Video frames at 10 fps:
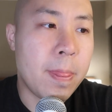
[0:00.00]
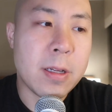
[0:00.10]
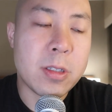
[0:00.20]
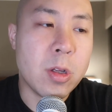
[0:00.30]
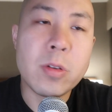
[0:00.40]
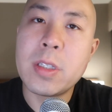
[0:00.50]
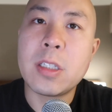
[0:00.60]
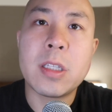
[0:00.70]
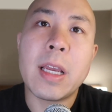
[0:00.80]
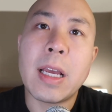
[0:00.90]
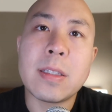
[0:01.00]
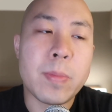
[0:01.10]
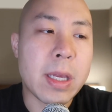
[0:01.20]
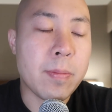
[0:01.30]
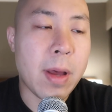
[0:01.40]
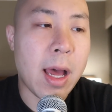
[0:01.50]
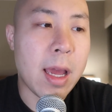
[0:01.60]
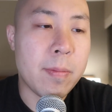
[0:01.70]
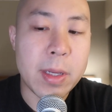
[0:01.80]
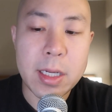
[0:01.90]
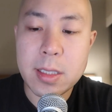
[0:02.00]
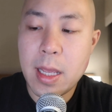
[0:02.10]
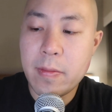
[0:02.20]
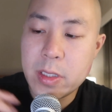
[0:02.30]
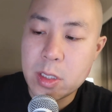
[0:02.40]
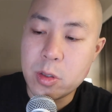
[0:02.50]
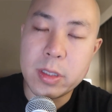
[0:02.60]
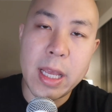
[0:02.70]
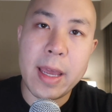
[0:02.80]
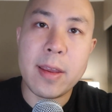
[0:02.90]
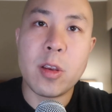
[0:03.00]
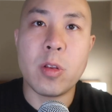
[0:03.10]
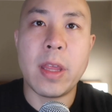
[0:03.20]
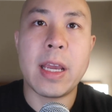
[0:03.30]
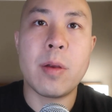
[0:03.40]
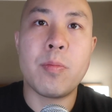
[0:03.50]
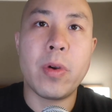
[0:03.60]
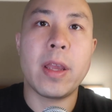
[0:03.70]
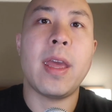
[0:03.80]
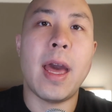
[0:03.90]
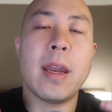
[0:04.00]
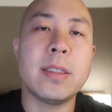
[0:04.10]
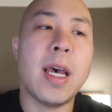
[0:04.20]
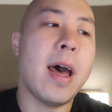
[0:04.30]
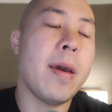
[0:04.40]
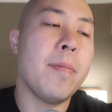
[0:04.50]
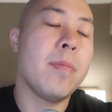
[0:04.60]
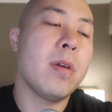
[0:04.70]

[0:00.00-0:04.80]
There's no such thing as being behind because every single day you're laying a brick at a time.